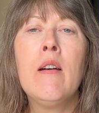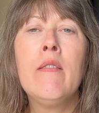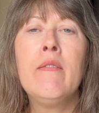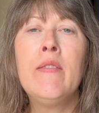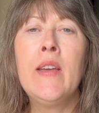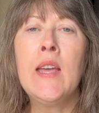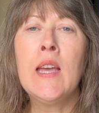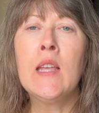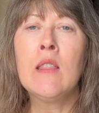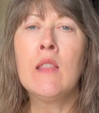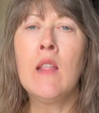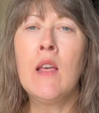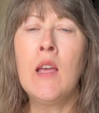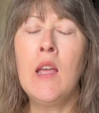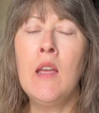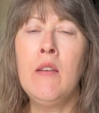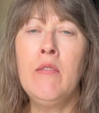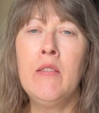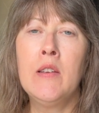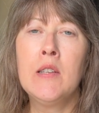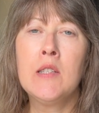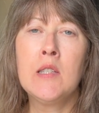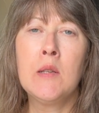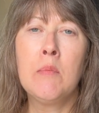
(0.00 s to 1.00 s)
van
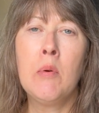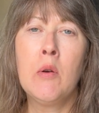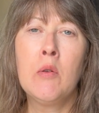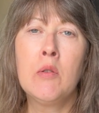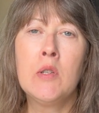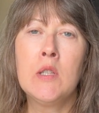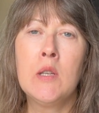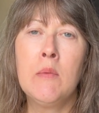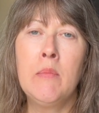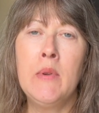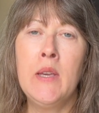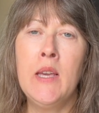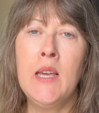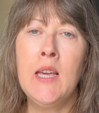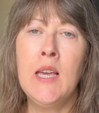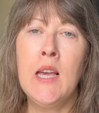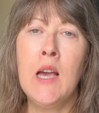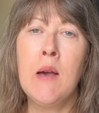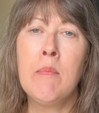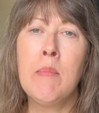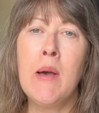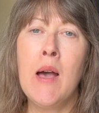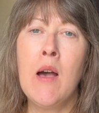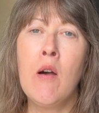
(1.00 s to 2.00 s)
life is supposed to be
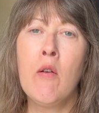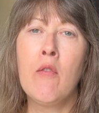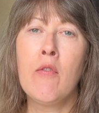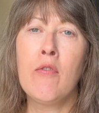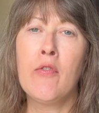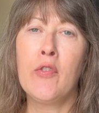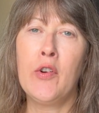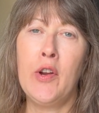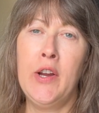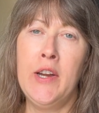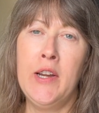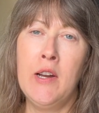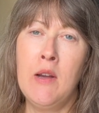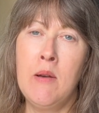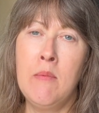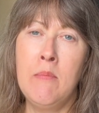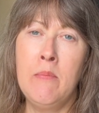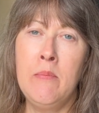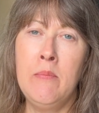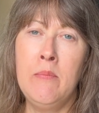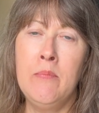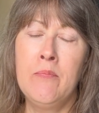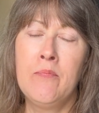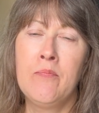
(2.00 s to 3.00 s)
about
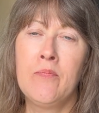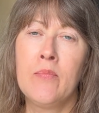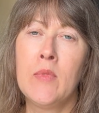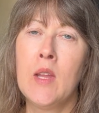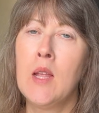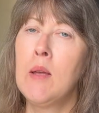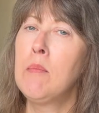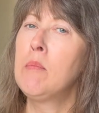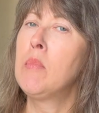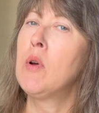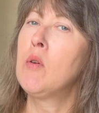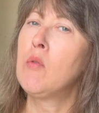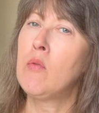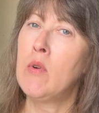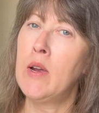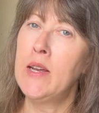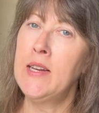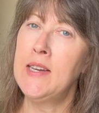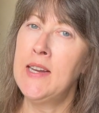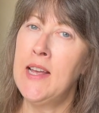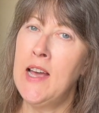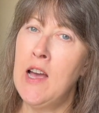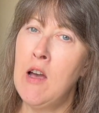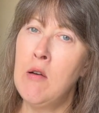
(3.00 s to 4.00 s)
freedom, but
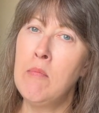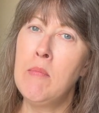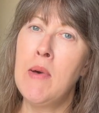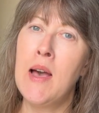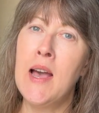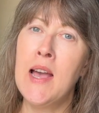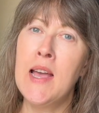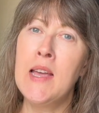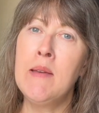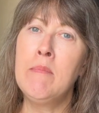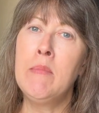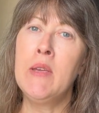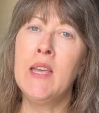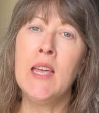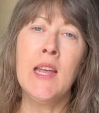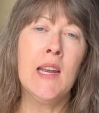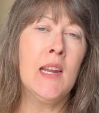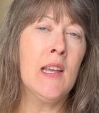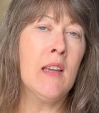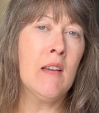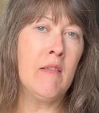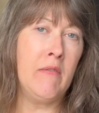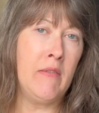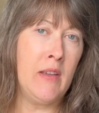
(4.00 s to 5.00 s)
right now my
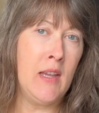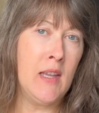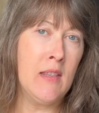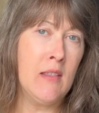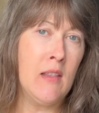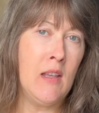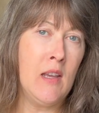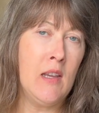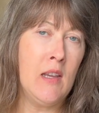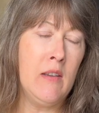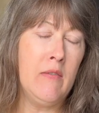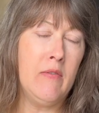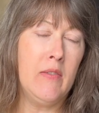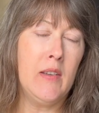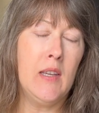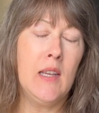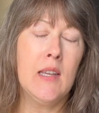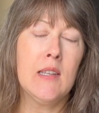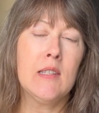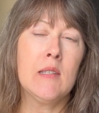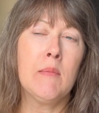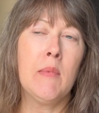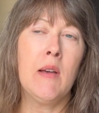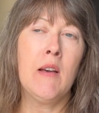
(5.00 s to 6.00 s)
beginning of van life
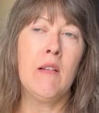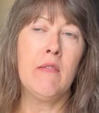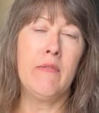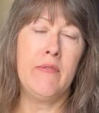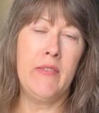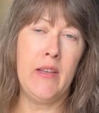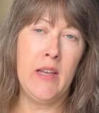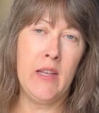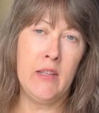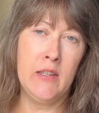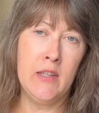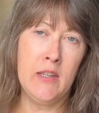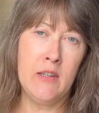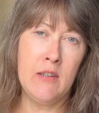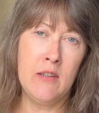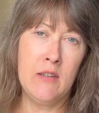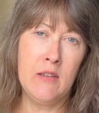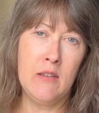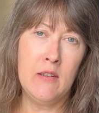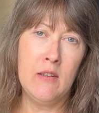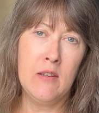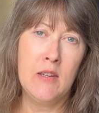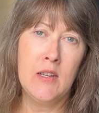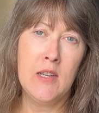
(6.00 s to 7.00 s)
is about failure,
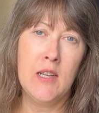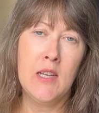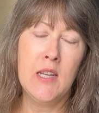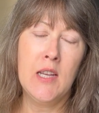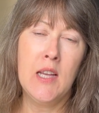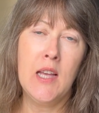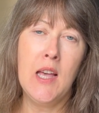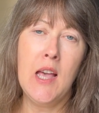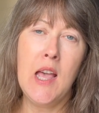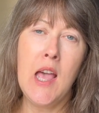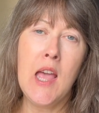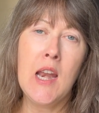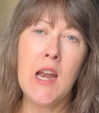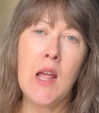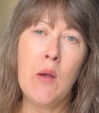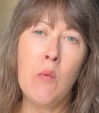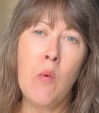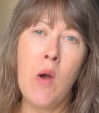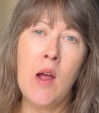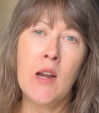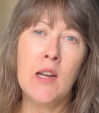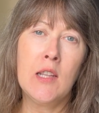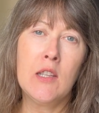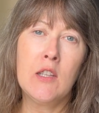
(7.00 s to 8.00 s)
and I
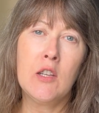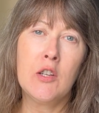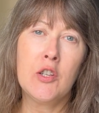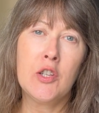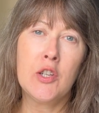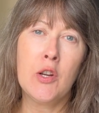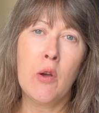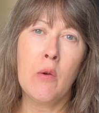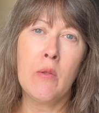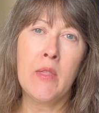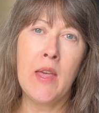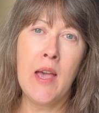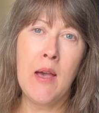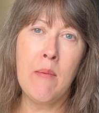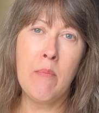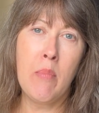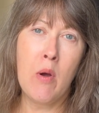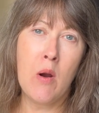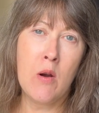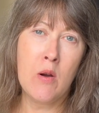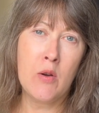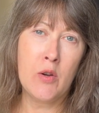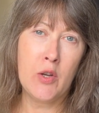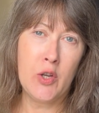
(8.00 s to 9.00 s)
wanted to show that
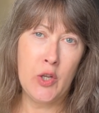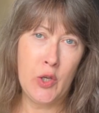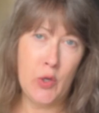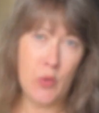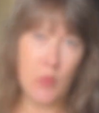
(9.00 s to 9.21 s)
part too.